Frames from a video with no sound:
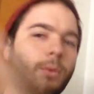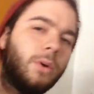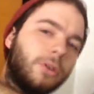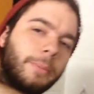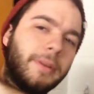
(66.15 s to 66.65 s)

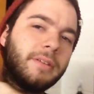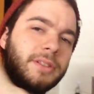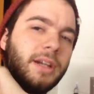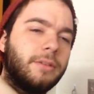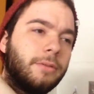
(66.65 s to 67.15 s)
one group on the other
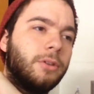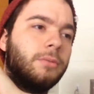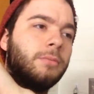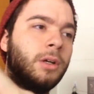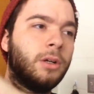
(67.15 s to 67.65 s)
side of the
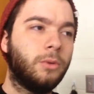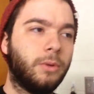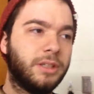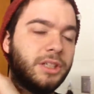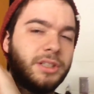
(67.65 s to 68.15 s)
room,
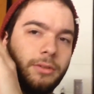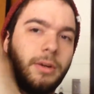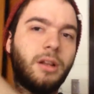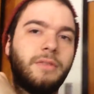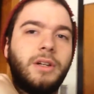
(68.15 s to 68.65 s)
which is
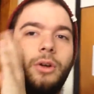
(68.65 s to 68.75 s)
irrelevant.